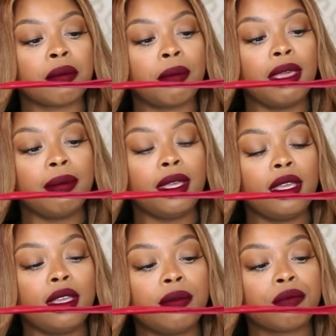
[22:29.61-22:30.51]

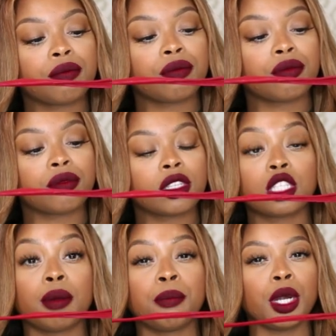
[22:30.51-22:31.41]
maybe
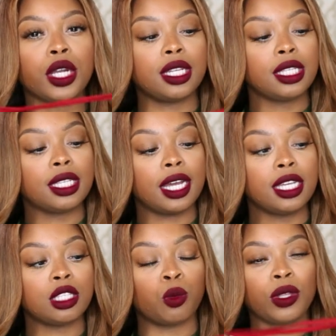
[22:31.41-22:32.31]
some burgundy
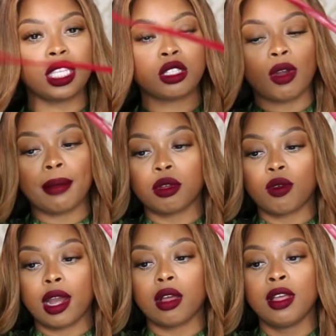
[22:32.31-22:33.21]
tights with these wrapped
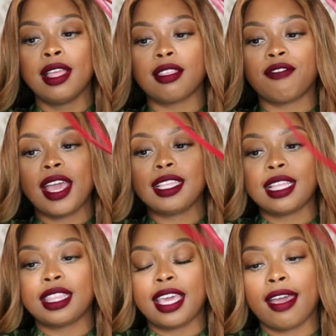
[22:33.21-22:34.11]
around. The fact
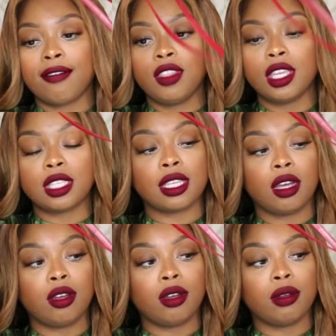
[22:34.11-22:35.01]
that they have this
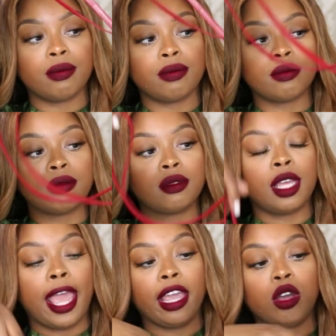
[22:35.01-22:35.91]
um
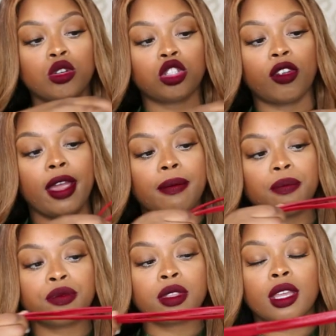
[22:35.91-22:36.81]
ankle strap,
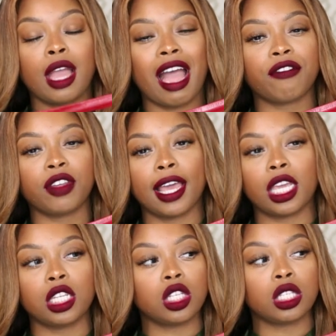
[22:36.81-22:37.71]
I feel
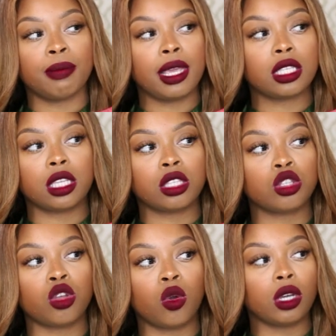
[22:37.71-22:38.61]
like it just makes it
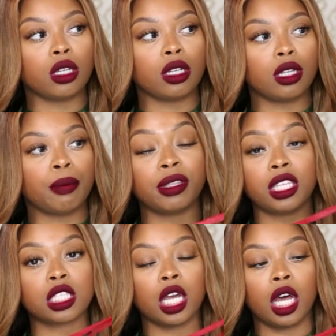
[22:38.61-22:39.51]
so good. But
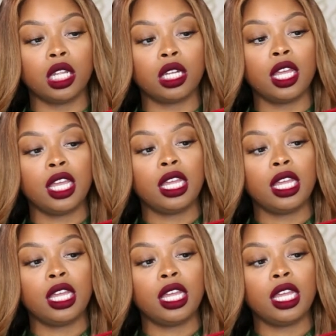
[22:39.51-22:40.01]
this color,